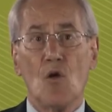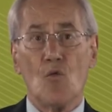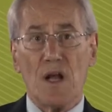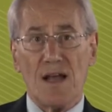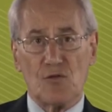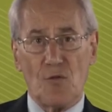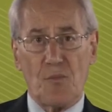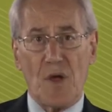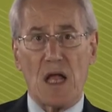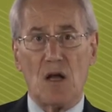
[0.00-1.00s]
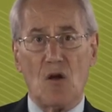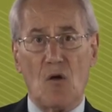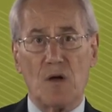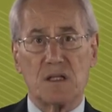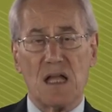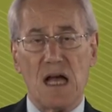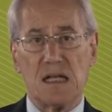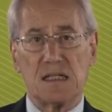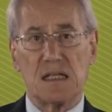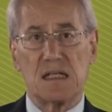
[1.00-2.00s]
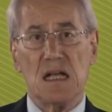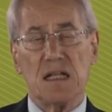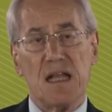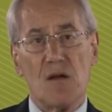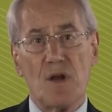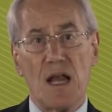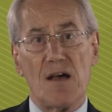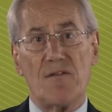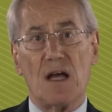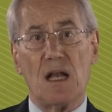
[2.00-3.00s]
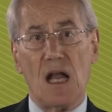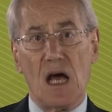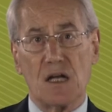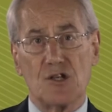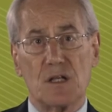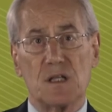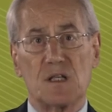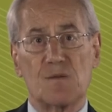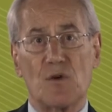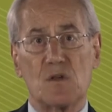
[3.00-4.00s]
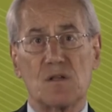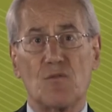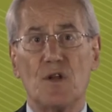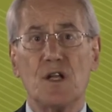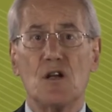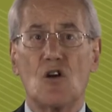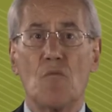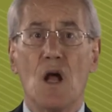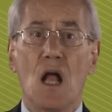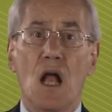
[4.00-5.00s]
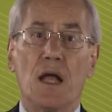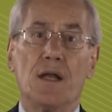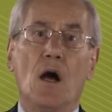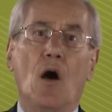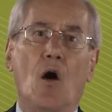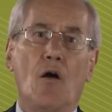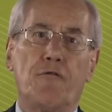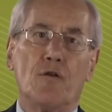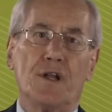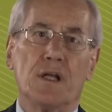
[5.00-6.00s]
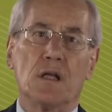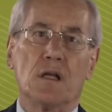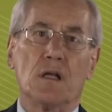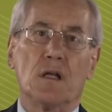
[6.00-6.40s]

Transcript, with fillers: will have to pay lower taxes, they will have a larger disposable income, and hopefully,